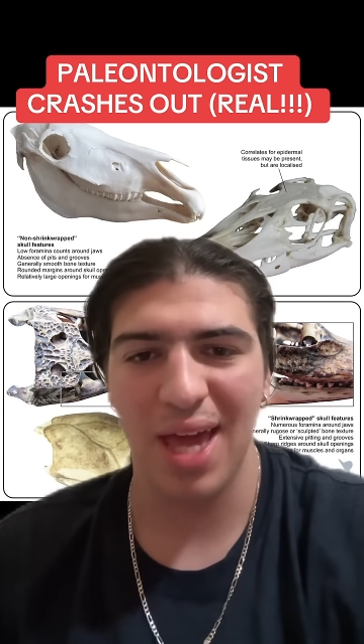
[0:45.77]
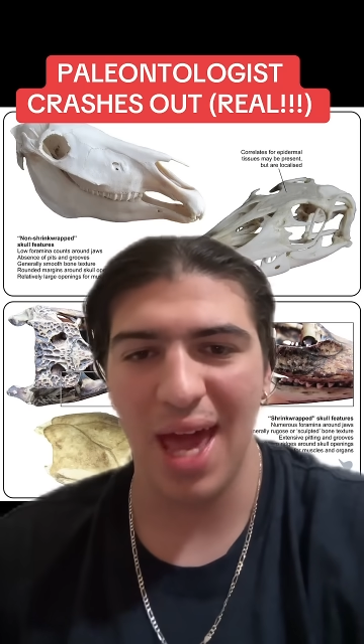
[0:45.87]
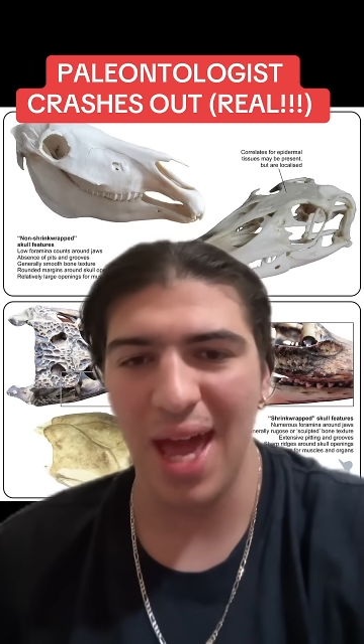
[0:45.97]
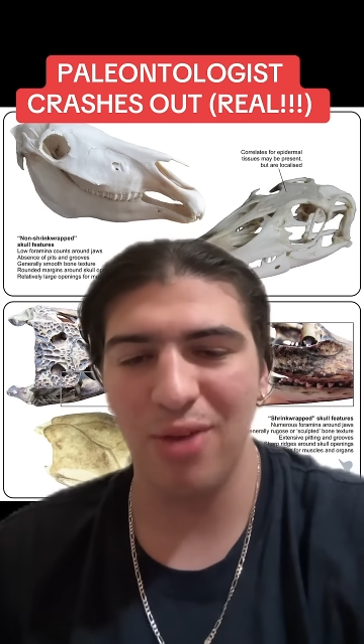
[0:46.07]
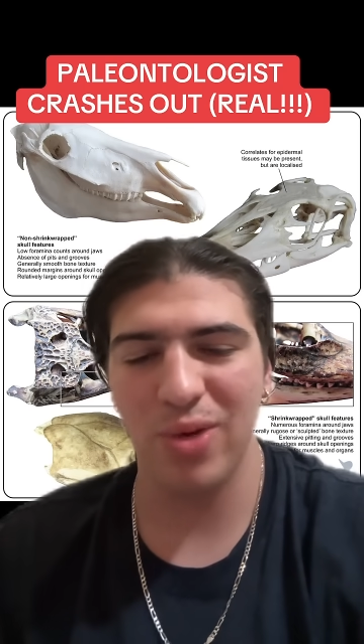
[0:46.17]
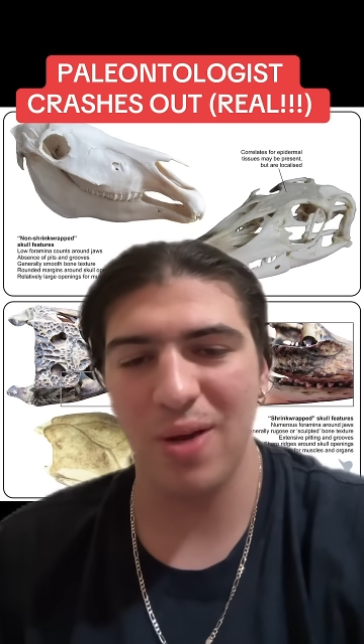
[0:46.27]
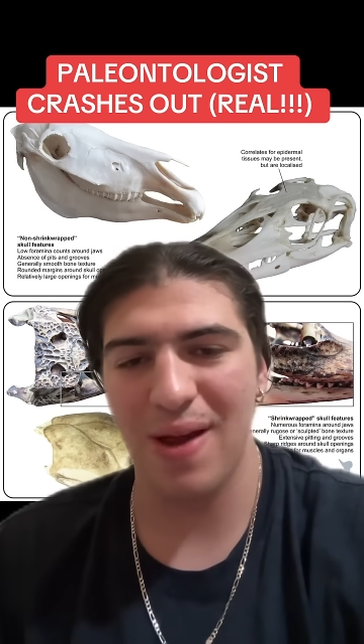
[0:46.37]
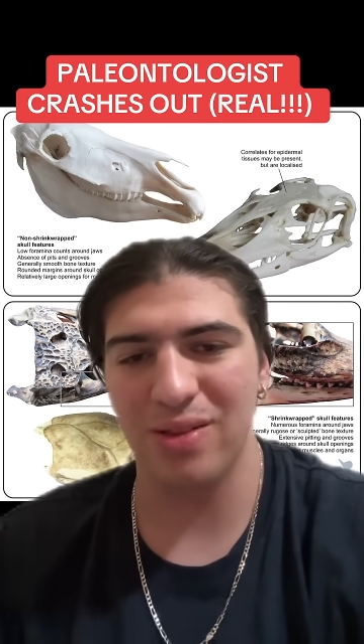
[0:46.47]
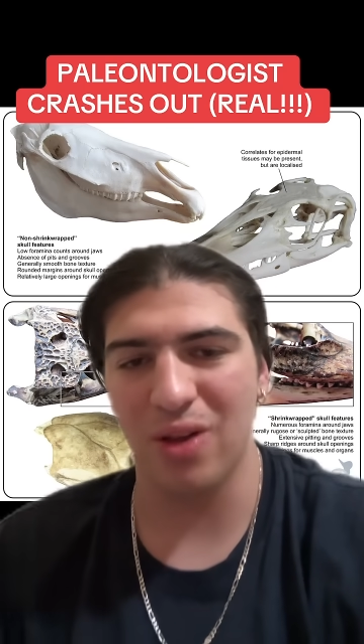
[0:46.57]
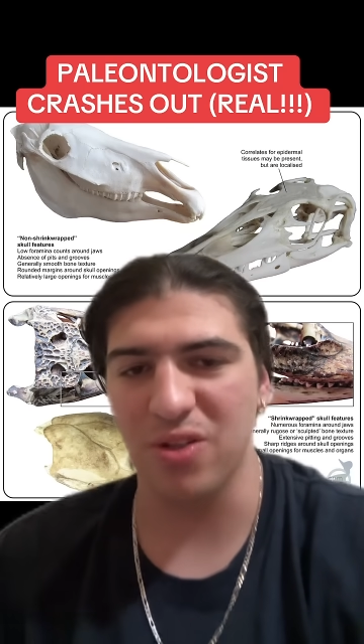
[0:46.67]
and we know
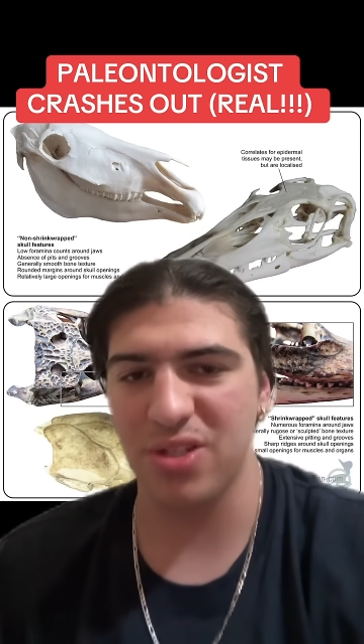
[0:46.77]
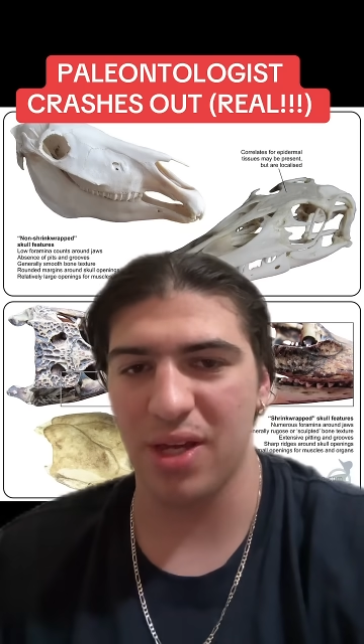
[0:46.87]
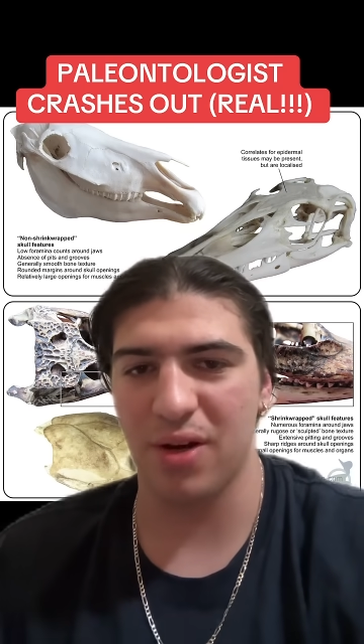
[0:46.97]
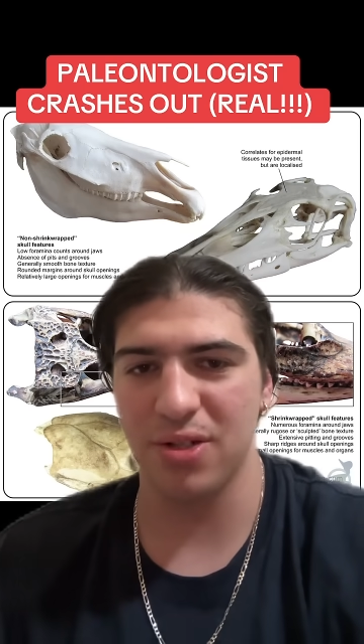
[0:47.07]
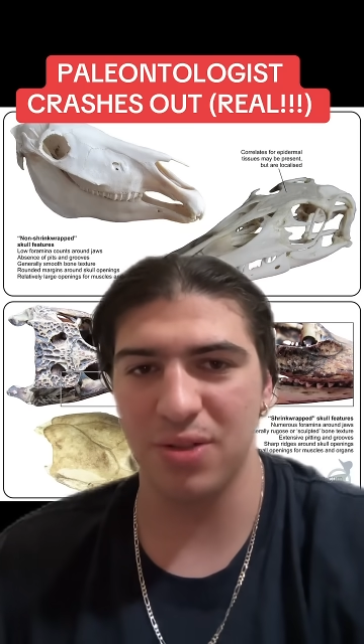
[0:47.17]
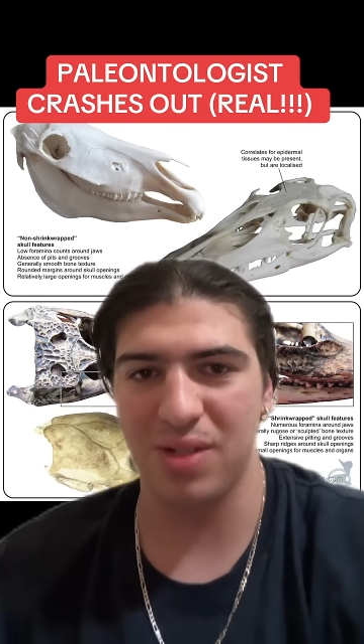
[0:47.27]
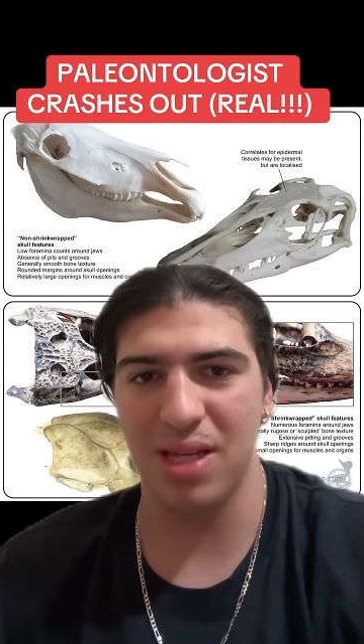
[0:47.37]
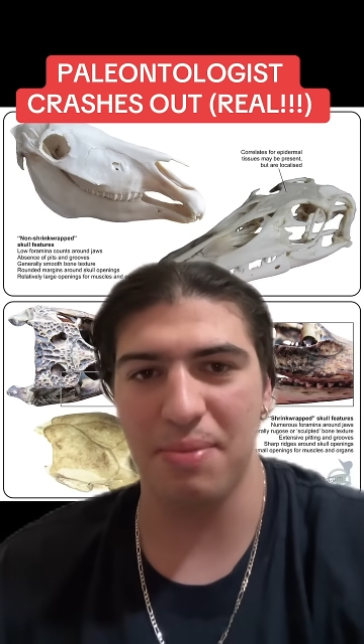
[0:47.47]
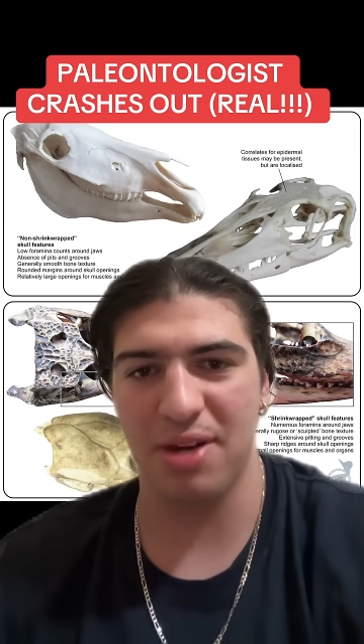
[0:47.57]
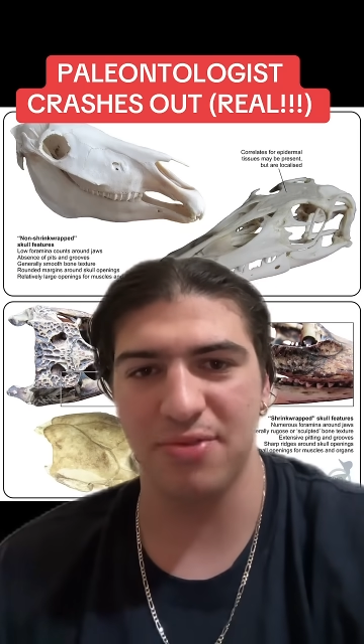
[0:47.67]
how large they are due to
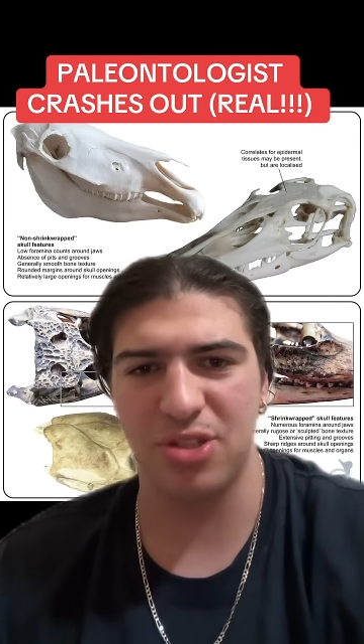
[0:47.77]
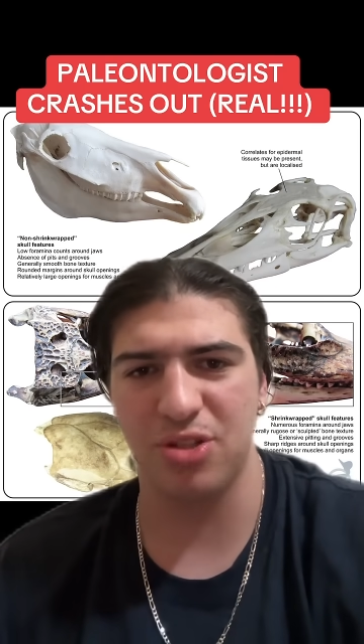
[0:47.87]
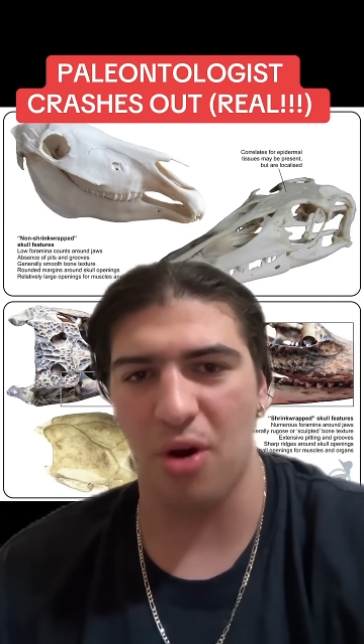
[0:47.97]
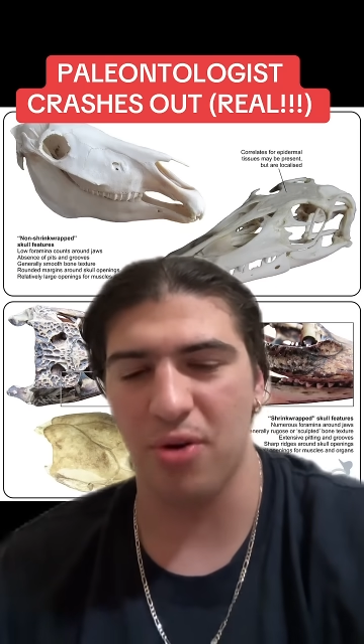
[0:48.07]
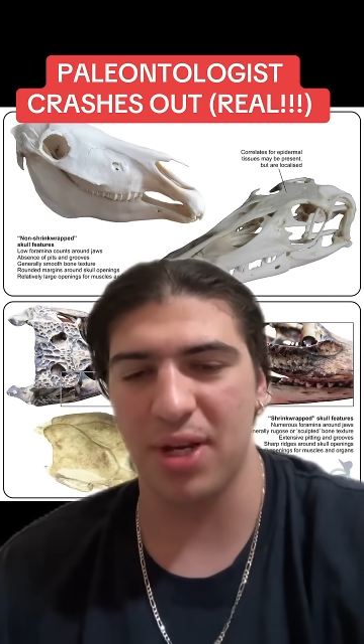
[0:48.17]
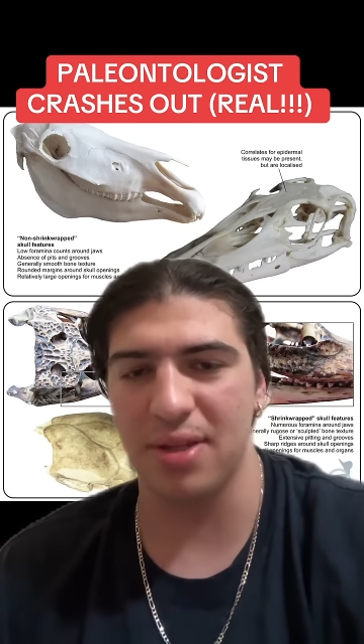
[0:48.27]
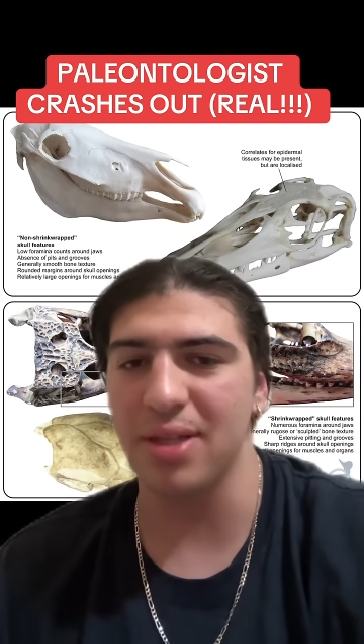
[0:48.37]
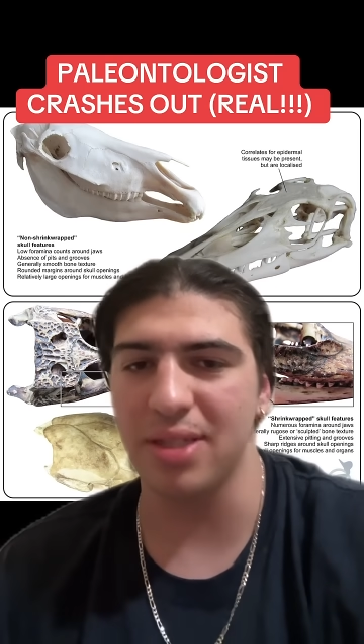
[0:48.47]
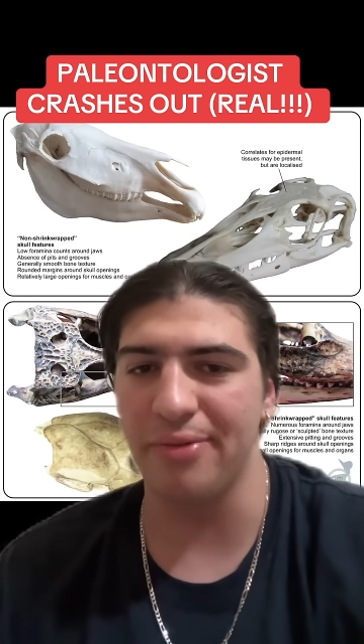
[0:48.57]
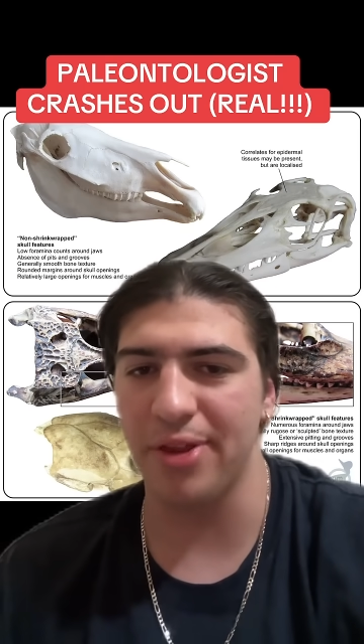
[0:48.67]
the amount of scarring they
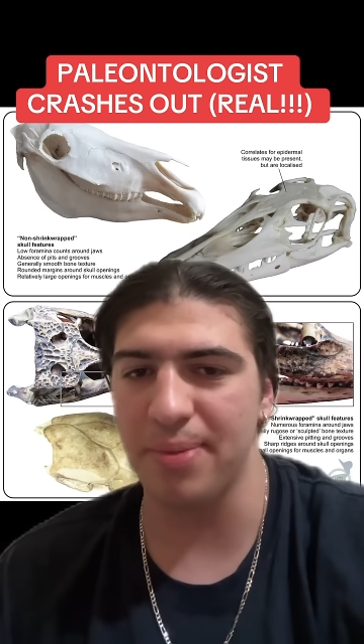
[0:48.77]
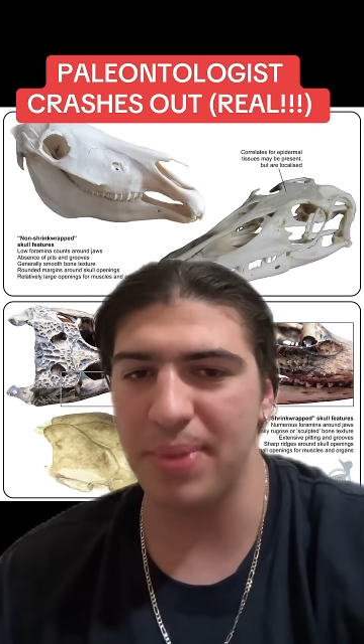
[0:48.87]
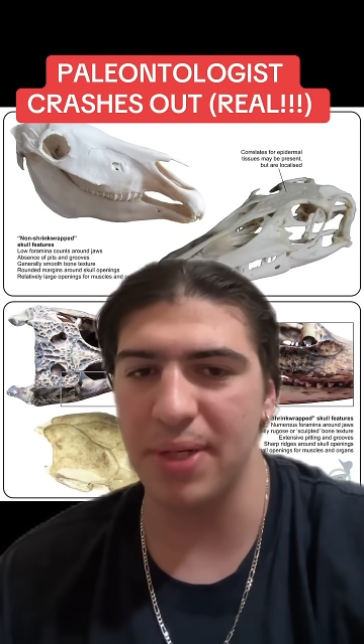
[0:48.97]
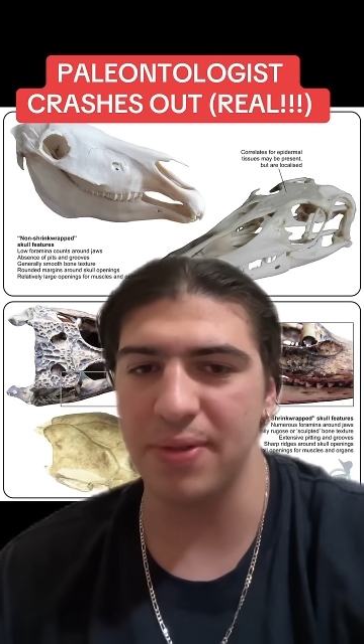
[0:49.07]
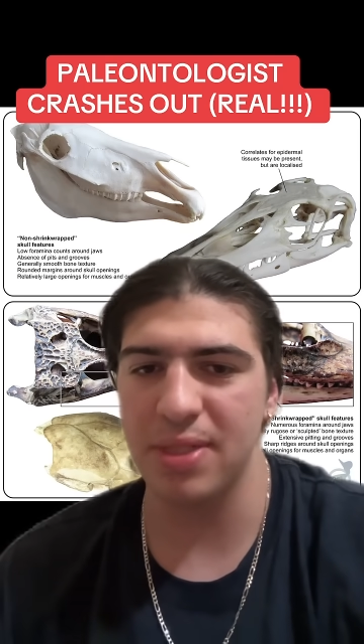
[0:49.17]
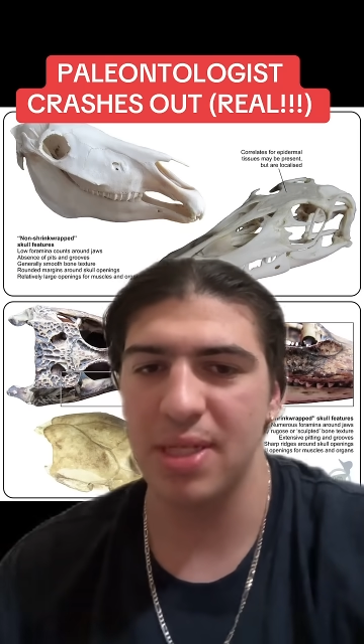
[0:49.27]
leave on the bones.